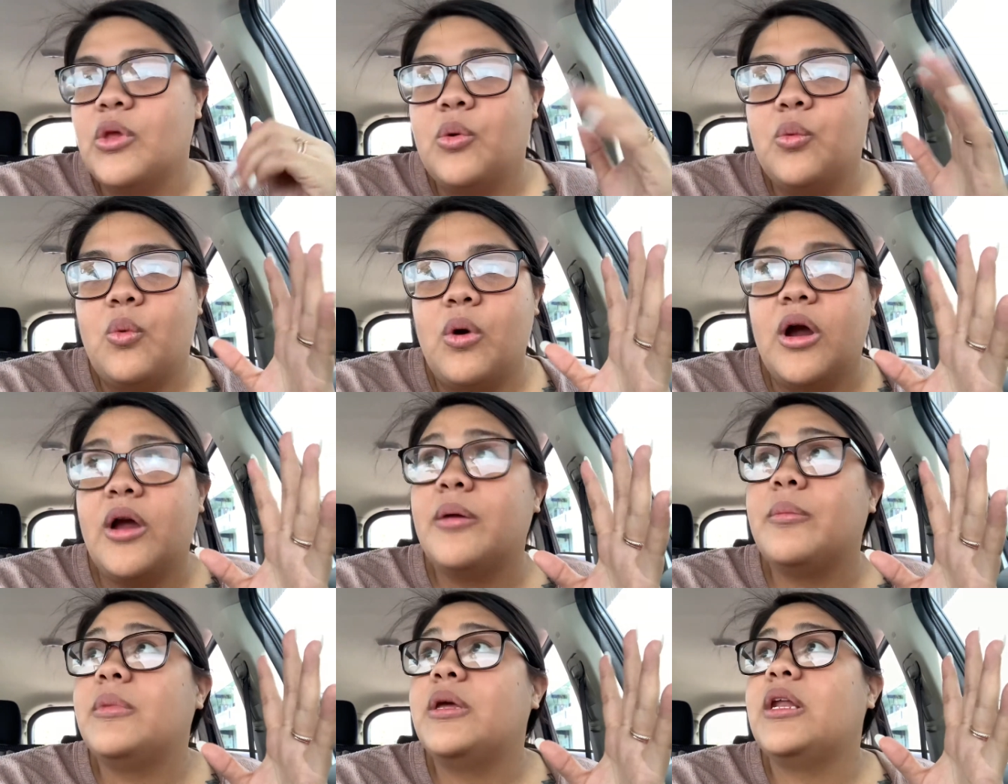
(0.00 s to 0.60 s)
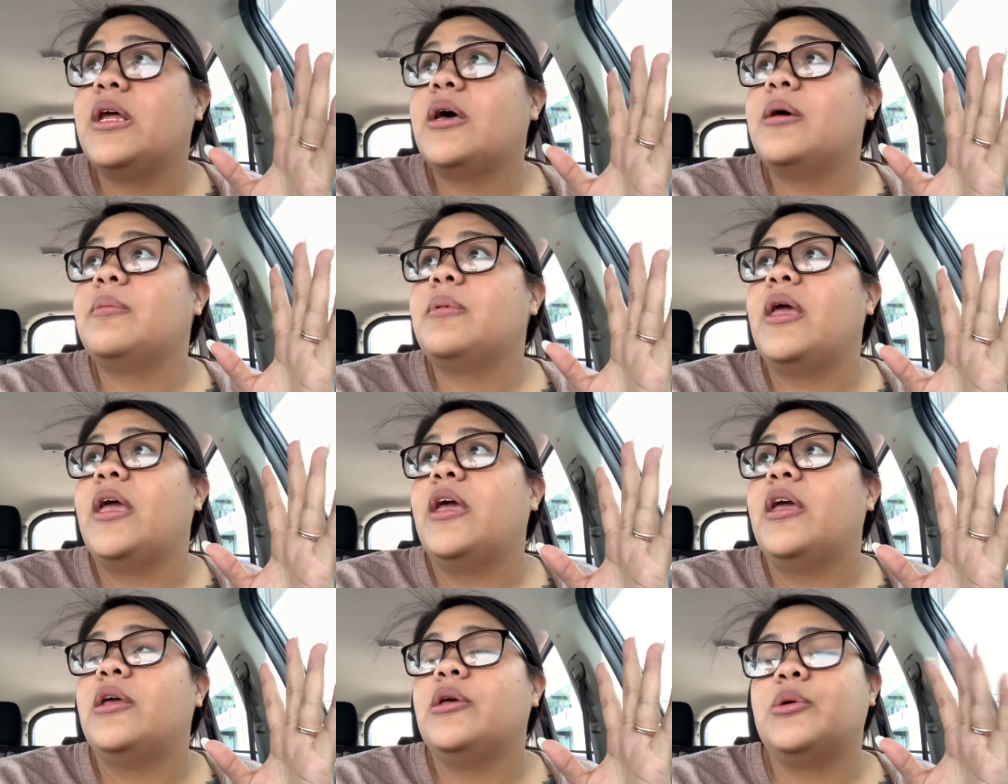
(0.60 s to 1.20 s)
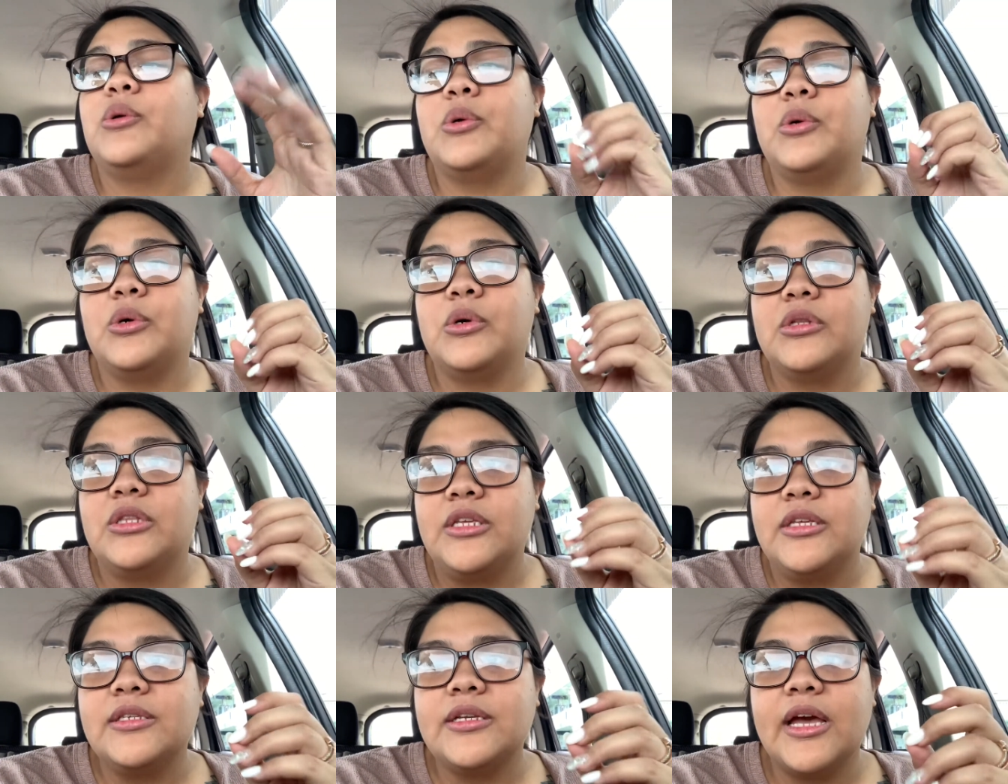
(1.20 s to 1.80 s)
warm it up and cool
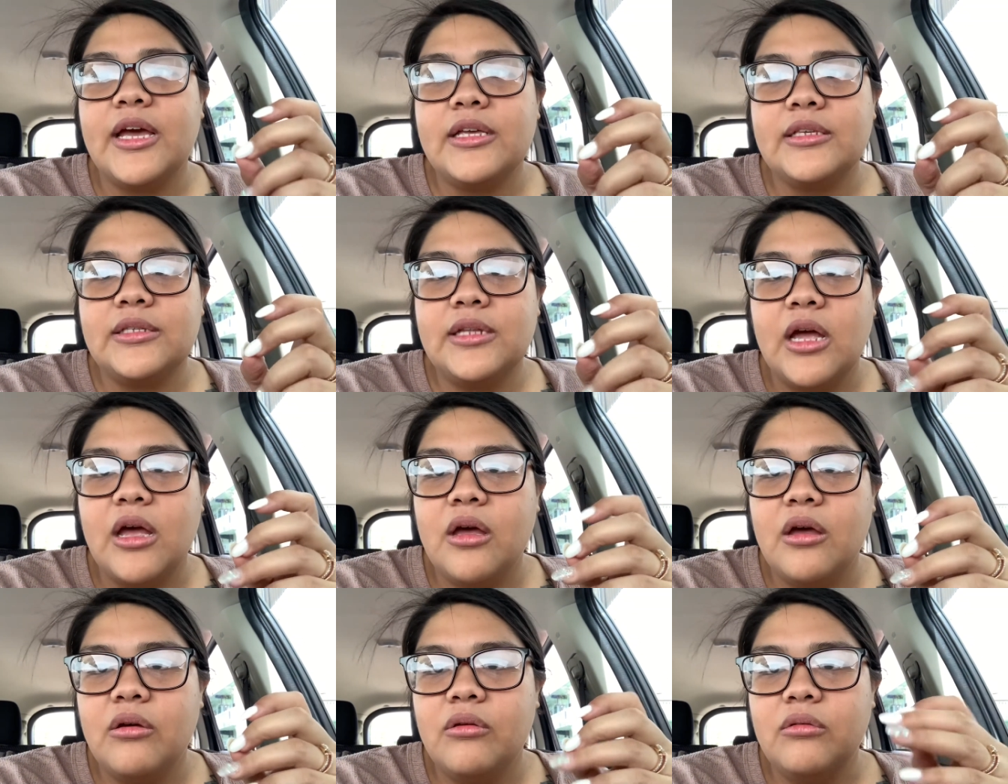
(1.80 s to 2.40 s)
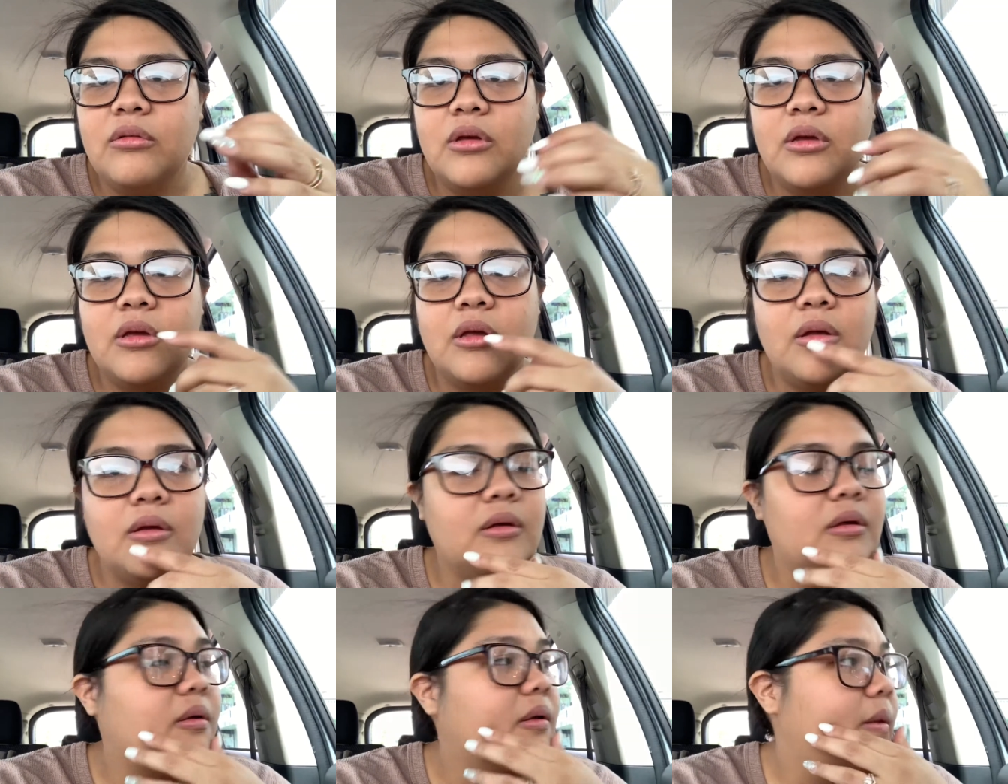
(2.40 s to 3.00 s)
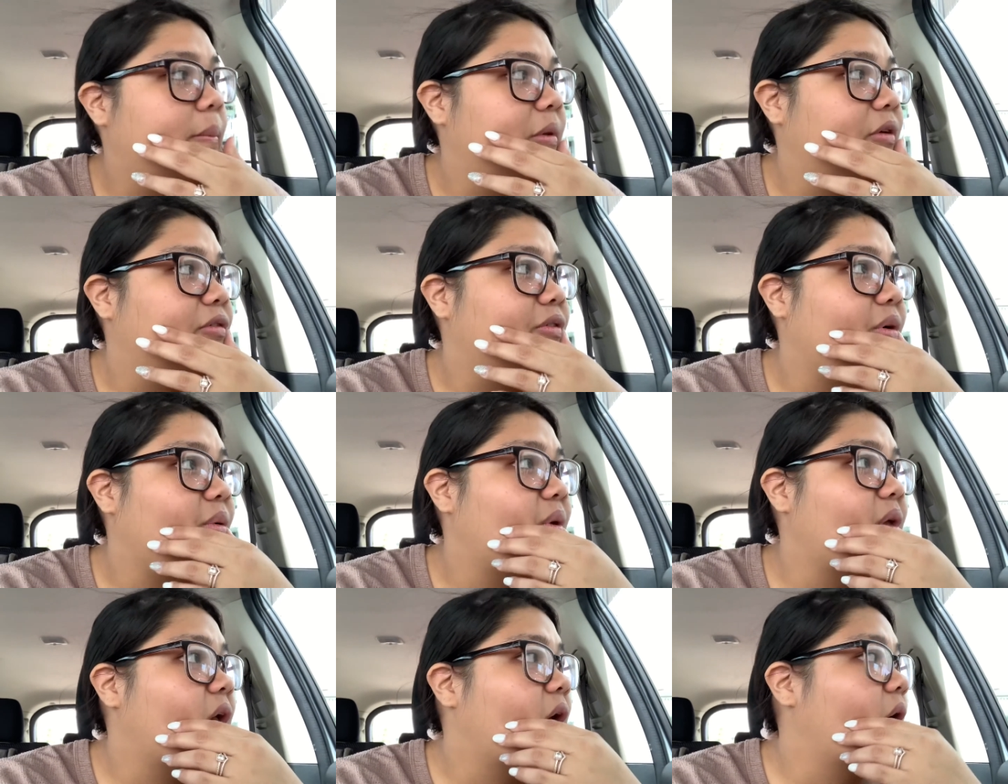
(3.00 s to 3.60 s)
these guys down before
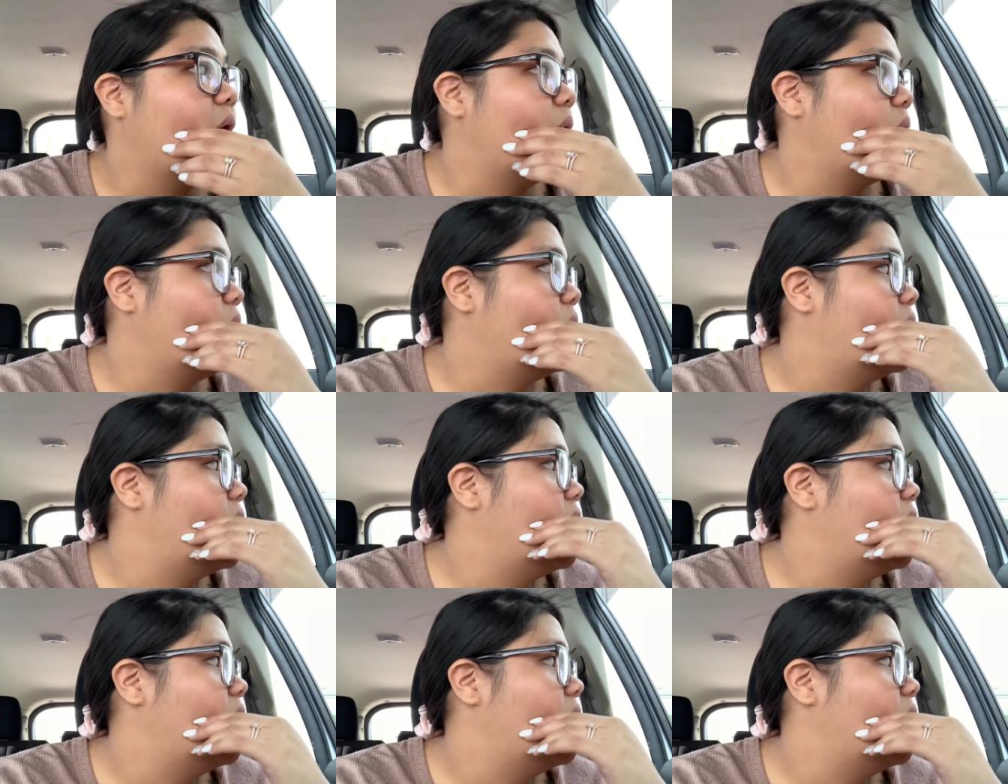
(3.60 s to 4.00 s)
we go.